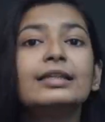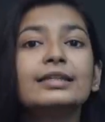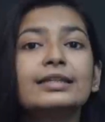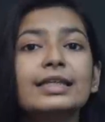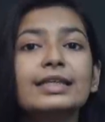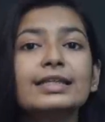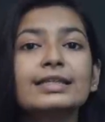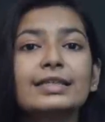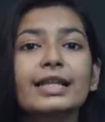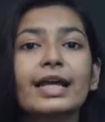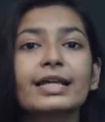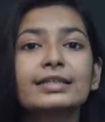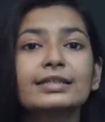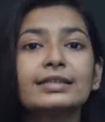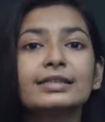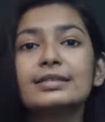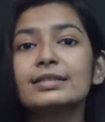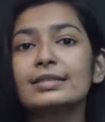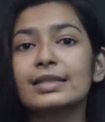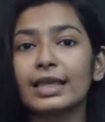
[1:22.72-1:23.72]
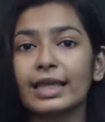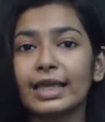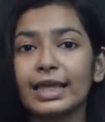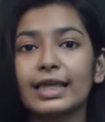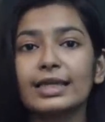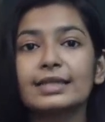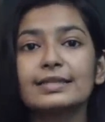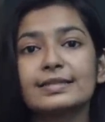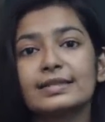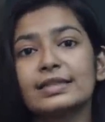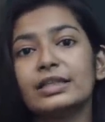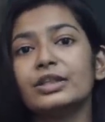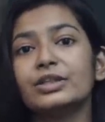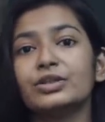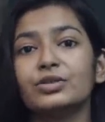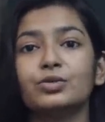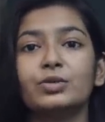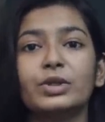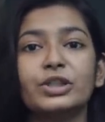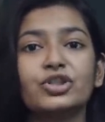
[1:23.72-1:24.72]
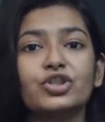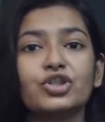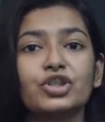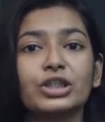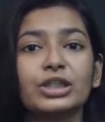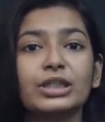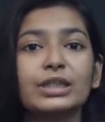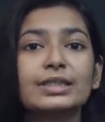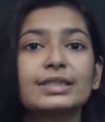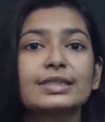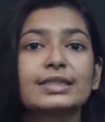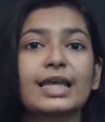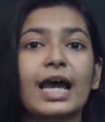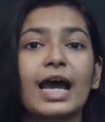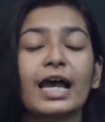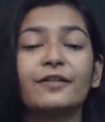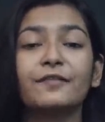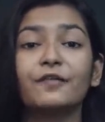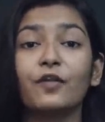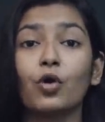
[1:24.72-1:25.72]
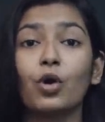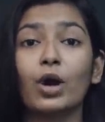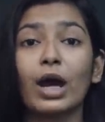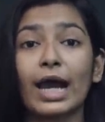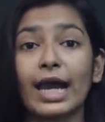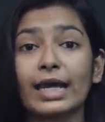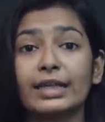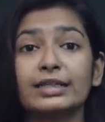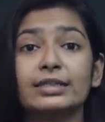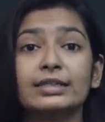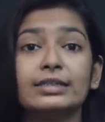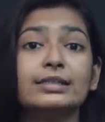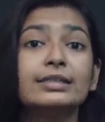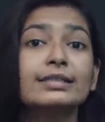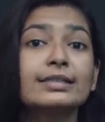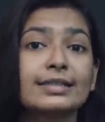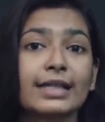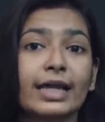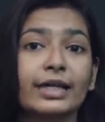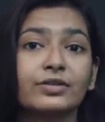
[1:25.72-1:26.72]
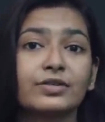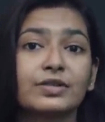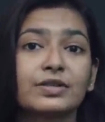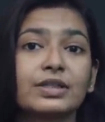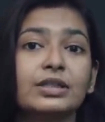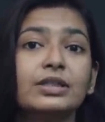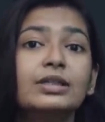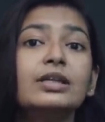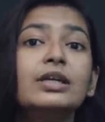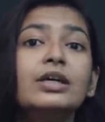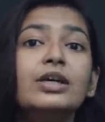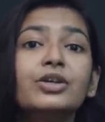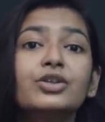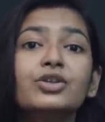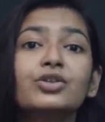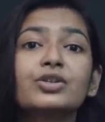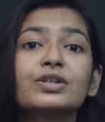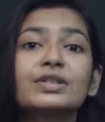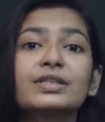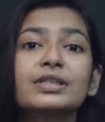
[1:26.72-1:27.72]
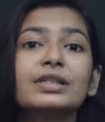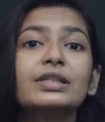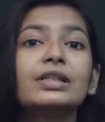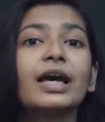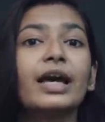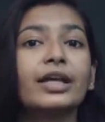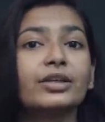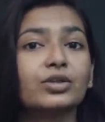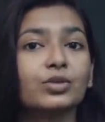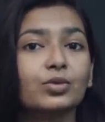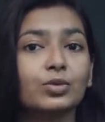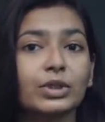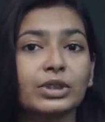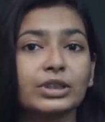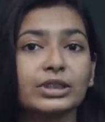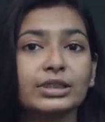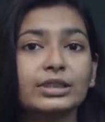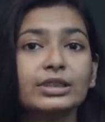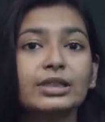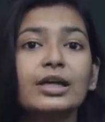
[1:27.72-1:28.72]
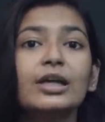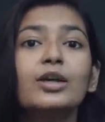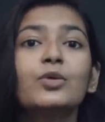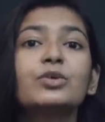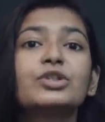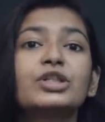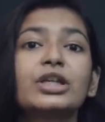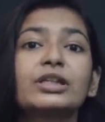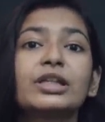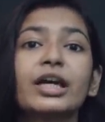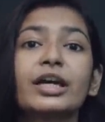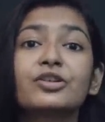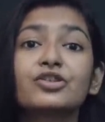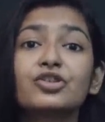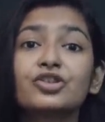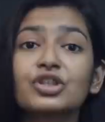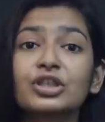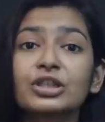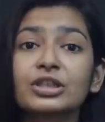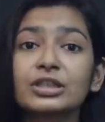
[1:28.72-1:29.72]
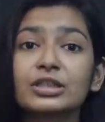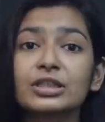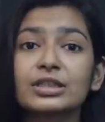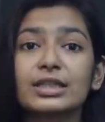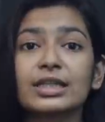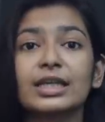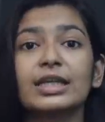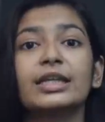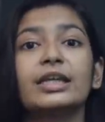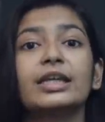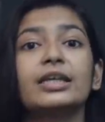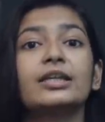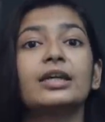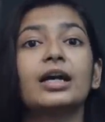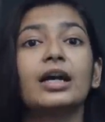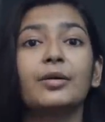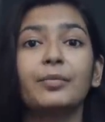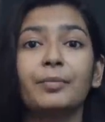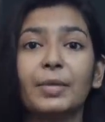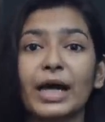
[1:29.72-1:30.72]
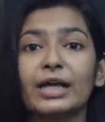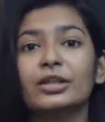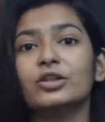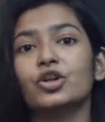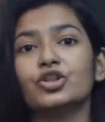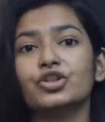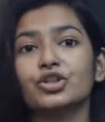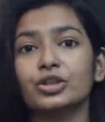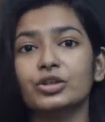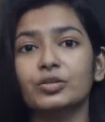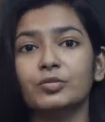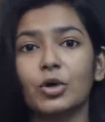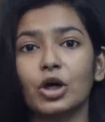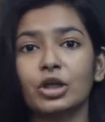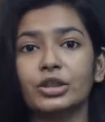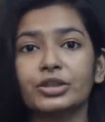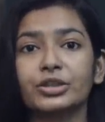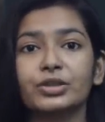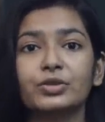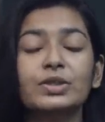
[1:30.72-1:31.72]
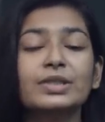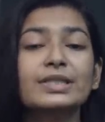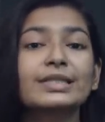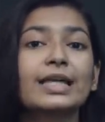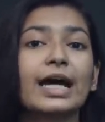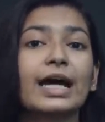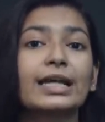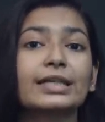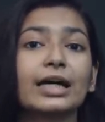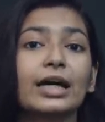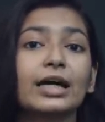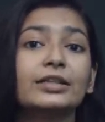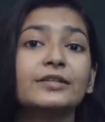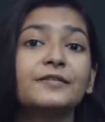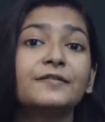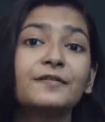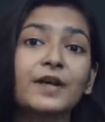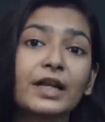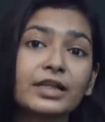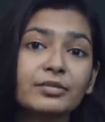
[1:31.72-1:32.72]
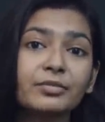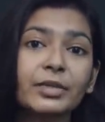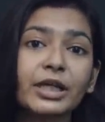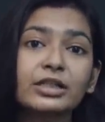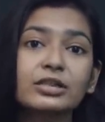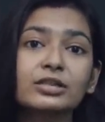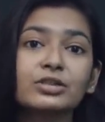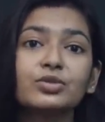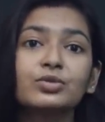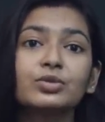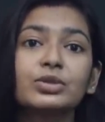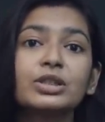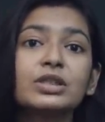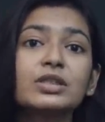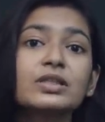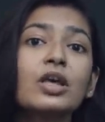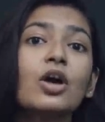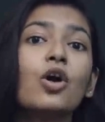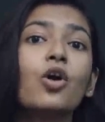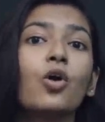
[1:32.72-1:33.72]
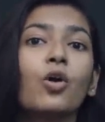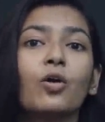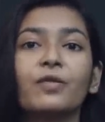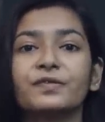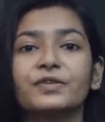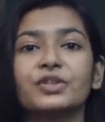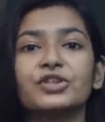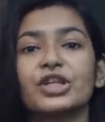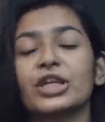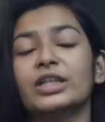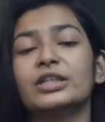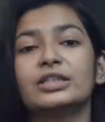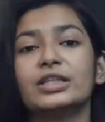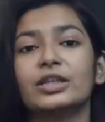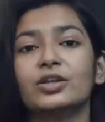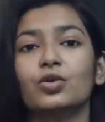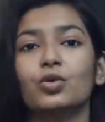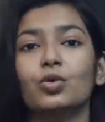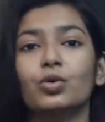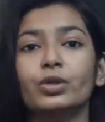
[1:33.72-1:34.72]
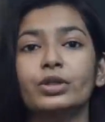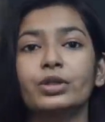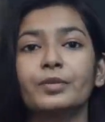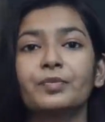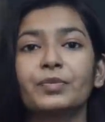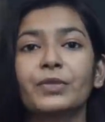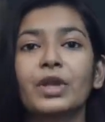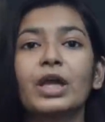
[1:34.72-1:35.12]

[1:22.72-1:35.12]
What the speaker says: These letters A, C, U, and G stand for adenine, cytosine, uracil, and guanine, which are nitrogen-containing biological molecules that are the fundamental units of the genetic code.